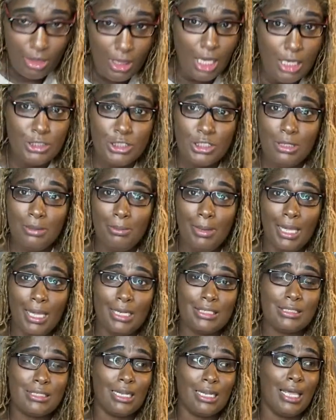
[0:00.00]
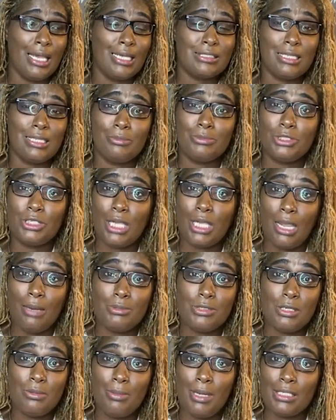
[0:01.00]
She made us, the last time she came,
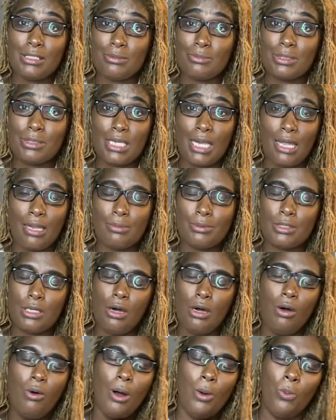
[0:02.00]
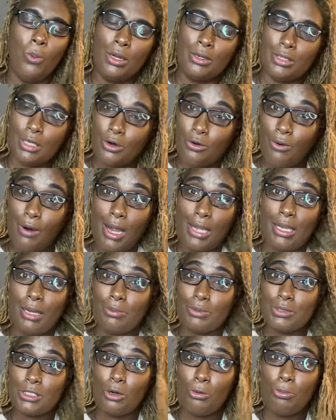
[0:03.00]
she made some scallops. Oh, I wanted to cry. They were
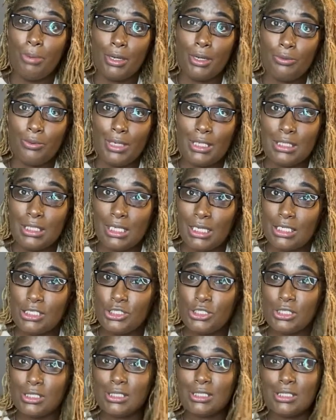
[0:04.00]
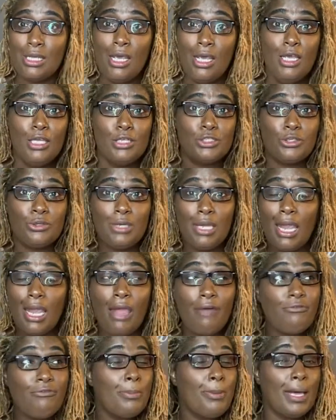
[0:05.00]
so buttery and delicious. So yeah,
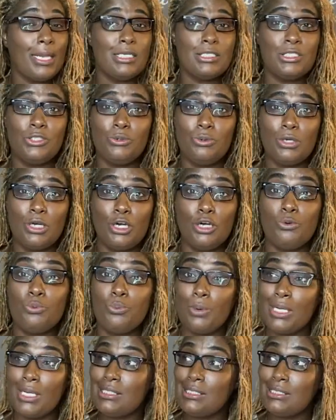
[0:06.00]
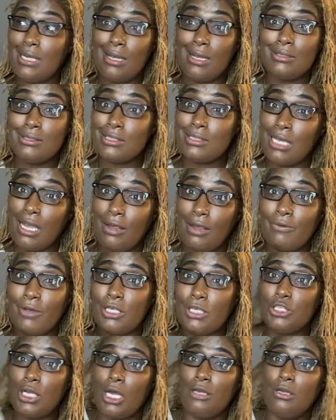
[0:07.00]
everybody's doing good. Ree's staying safe
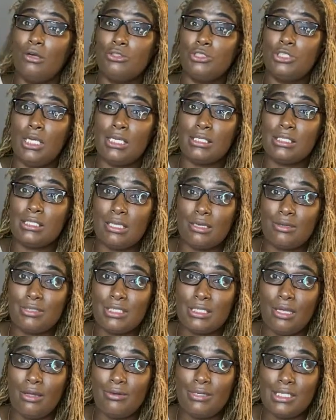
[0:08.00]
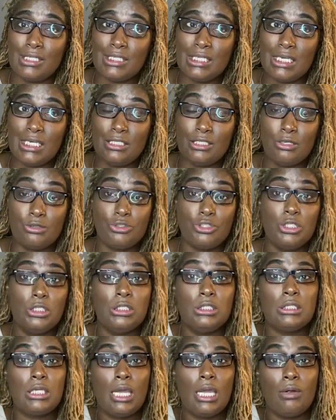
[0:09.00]
because y'all know she has sickle cell disease. So
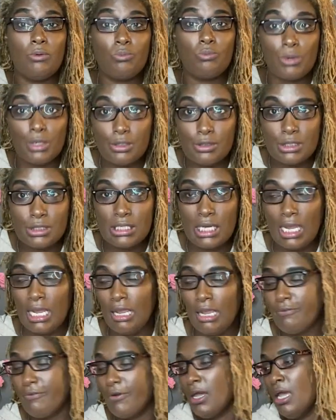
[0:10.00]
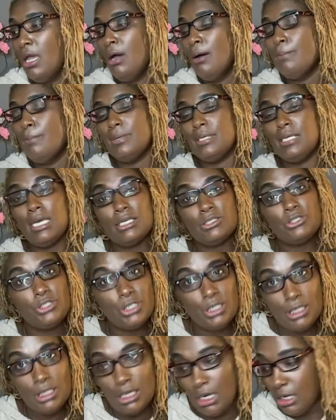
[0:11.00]
she's staying real safe, but yet
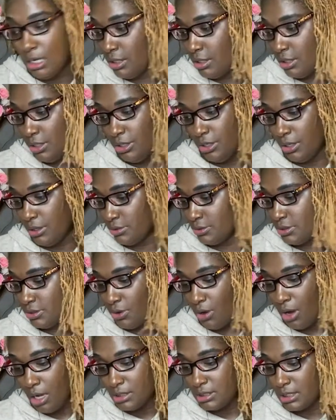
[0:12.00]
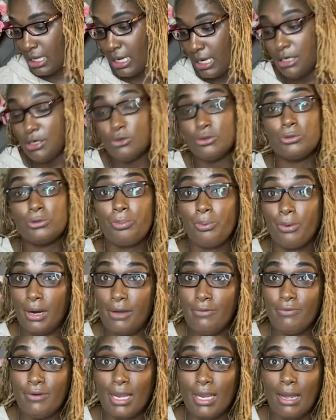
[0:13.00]
she young, you know. So all I got to do is
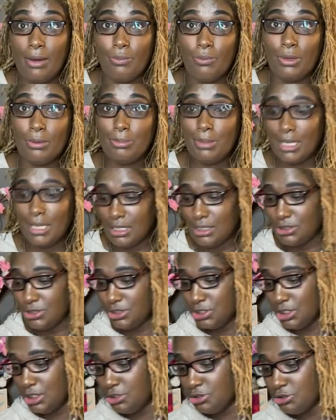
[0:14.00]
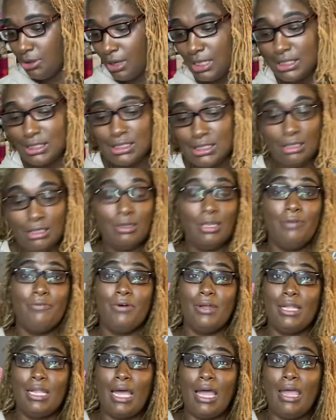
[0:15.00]
pray for that one because she's trying to still
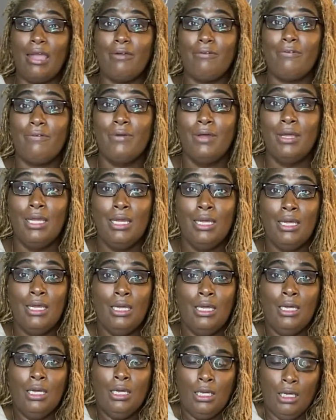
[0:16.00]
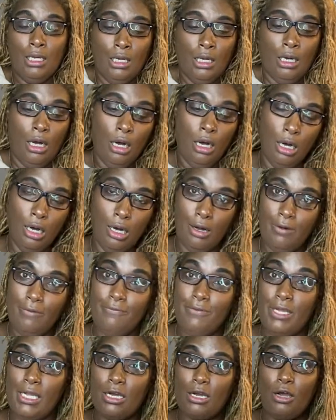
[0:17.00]
live her life
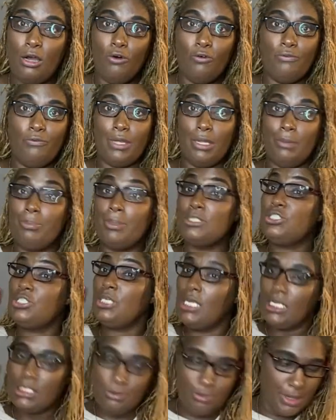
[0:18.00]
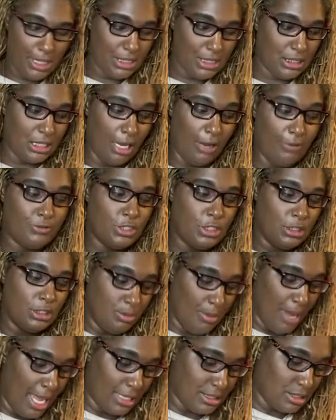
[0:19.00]
via COVID. But she is being safe. She's
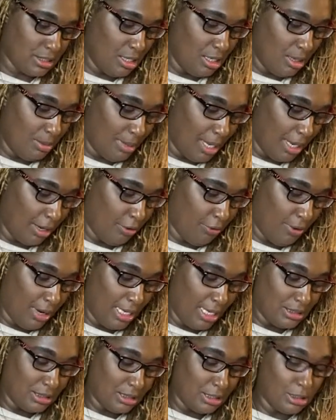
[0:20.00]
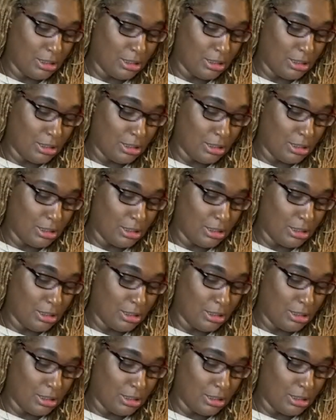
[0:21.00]
masking up like crazy.